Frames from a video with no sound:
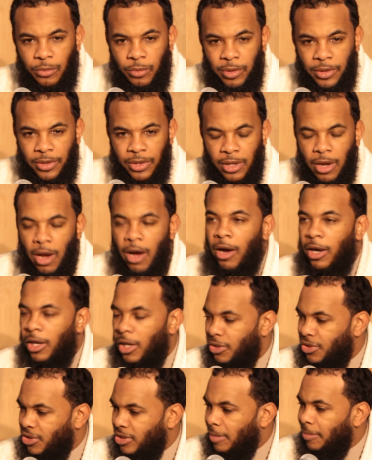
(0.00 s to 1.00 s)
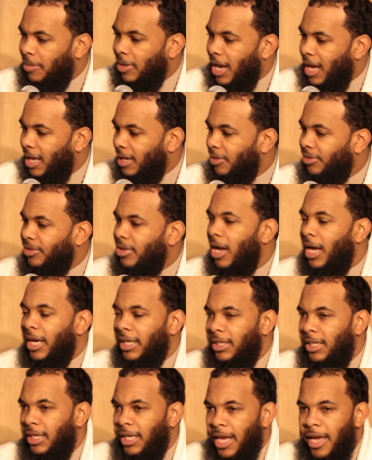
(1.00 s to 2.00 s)
with uh, a sabr al
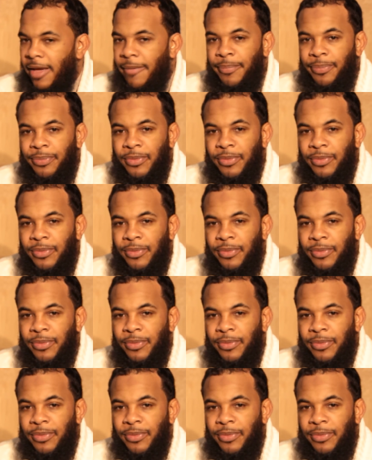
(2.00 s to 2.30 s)
ta'atillah.